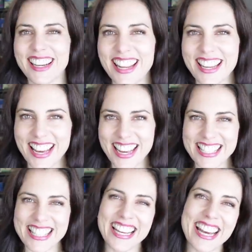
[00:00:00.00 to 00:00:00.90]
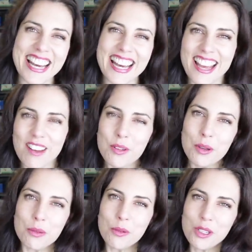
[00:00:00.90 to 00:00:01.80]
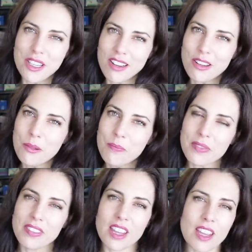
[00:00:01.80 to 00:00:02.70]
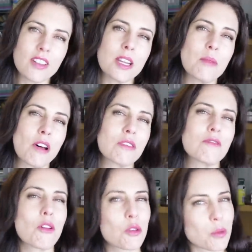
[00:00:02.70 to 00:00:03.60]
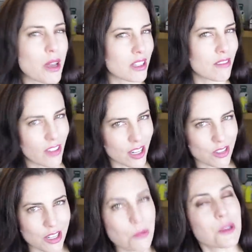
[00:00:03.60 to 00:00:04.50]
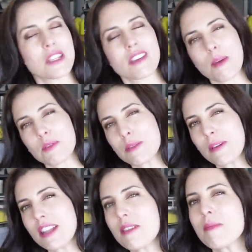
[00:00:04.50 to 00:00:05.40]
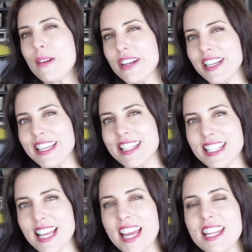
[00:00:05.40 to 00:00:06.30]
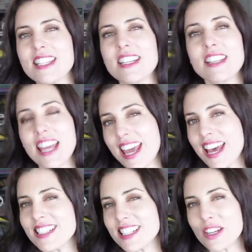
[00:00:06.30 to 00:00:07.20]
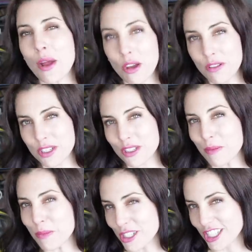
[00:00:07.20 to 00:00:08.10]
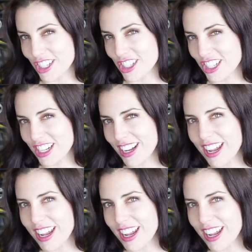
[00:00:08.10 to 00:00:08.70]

Hey guys, after World War II, the heavily bombed Volkswagen factory was captured by the Americans and they handed it over to the British.